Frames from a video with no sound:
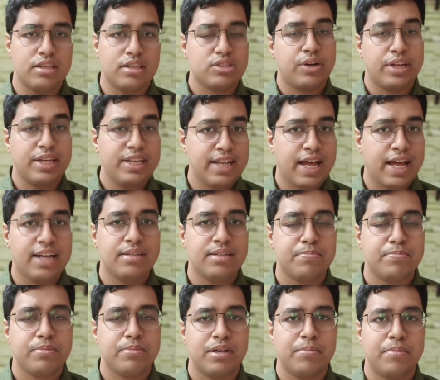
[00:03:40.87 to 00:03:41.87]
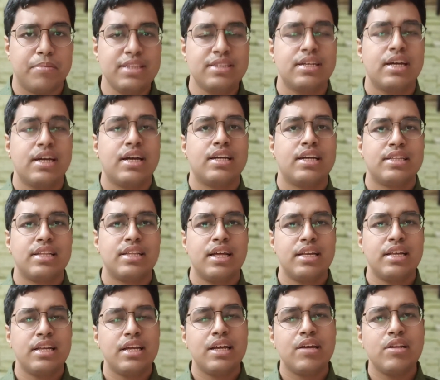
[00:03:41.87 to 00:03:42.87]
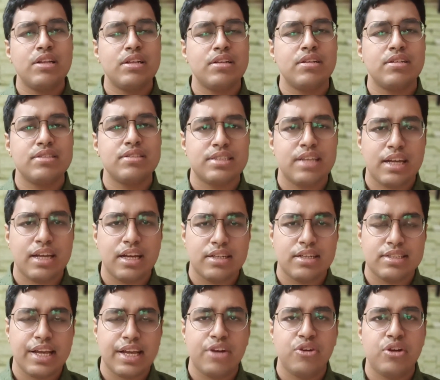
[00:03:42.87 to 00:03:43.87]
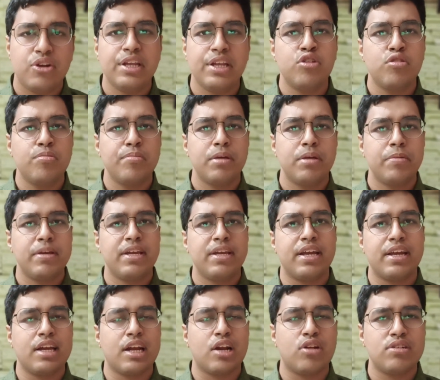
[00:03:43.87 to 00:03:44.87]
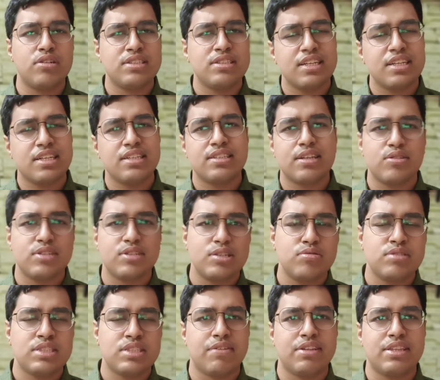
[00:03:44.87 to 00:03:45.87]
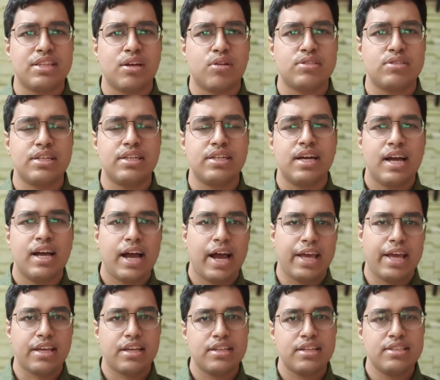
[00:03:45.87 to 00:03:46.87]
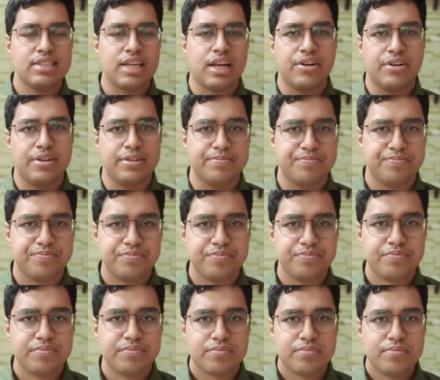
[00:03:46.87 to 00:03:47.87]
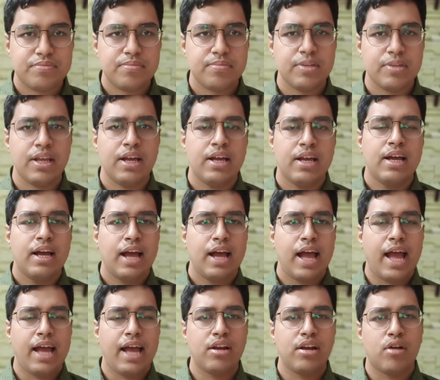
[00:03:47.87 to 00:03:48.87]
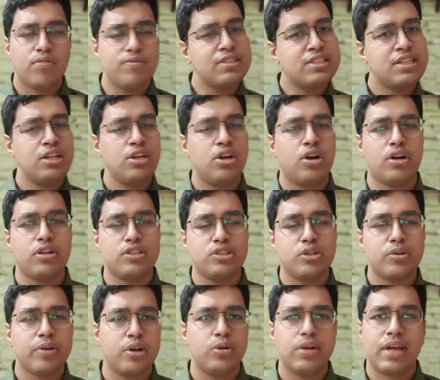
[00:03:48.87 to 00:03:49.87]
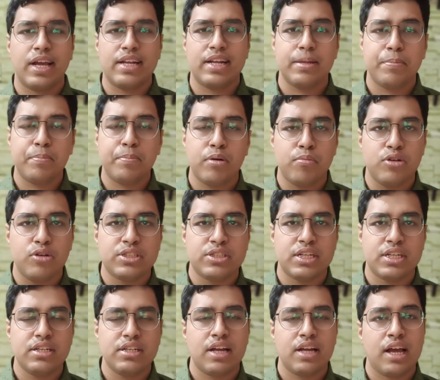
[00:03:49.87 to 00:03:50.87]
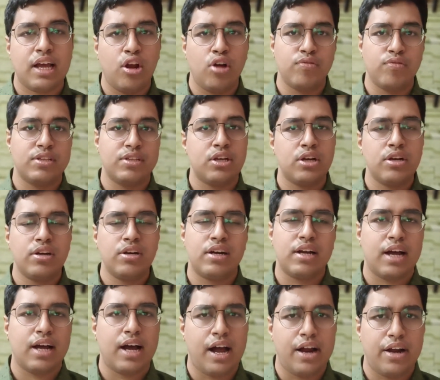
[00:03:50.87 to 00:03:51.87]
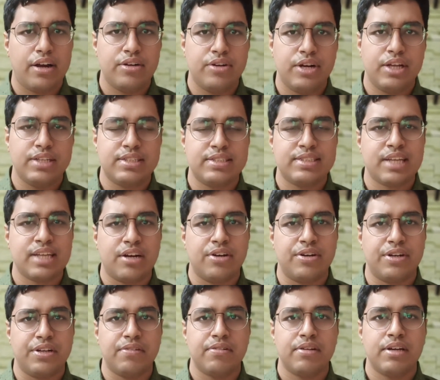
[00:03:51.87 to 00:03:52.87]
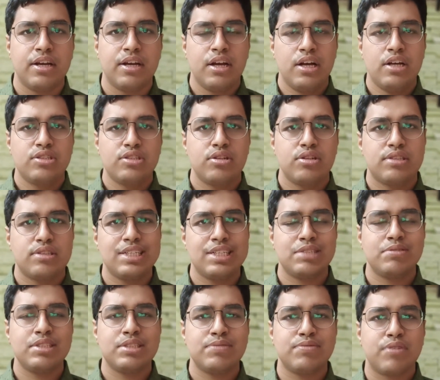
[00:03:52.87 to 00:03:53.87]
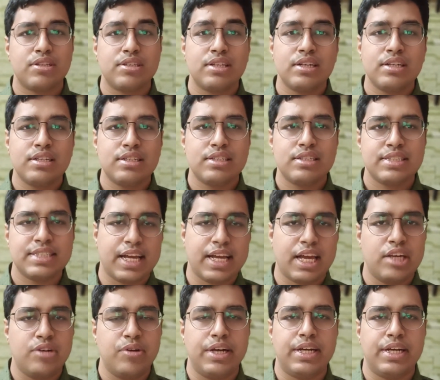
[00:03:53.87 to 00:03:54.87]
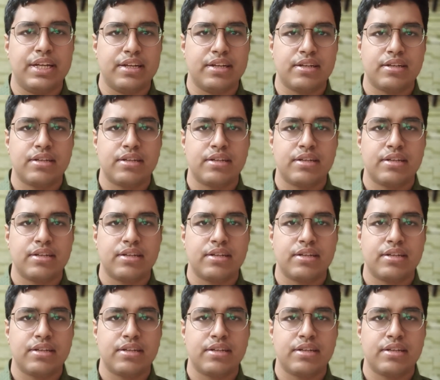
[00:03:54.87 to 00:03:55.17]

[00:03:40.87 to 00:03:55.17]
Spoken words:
in hand per month, then in second rating you may be getting around 6,000 to 7,000 hike in salary. And obviously you're also going to get the promotion along with your raise in salary. So this is for the second rating.